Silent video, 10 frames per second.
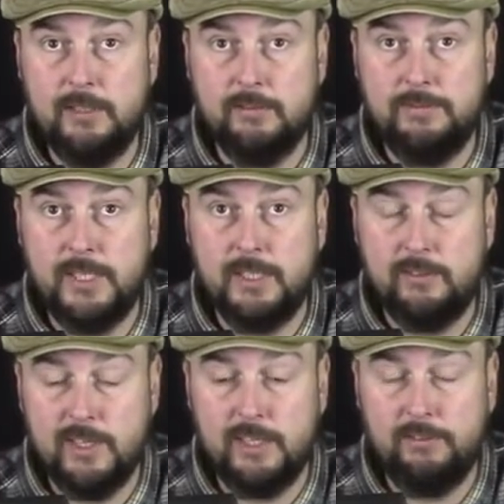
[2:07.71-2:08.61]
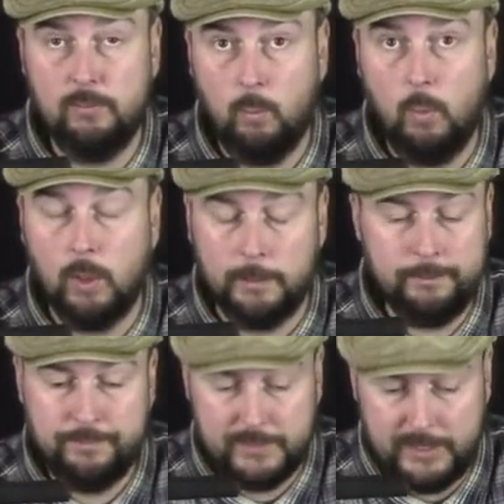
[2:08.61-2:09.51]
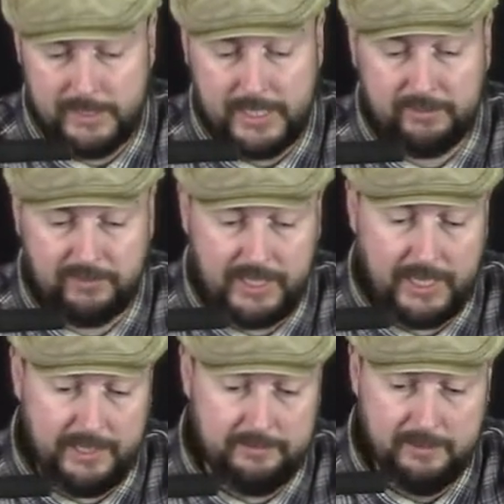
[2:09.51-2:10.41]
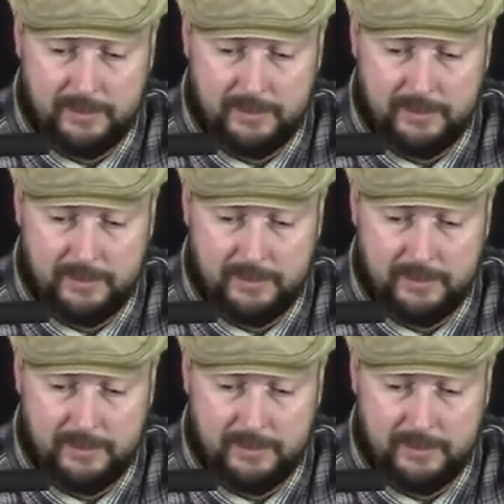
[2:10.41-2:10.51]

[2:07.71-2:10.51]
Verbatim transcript: you'll feel it's nice and warm. And that's it.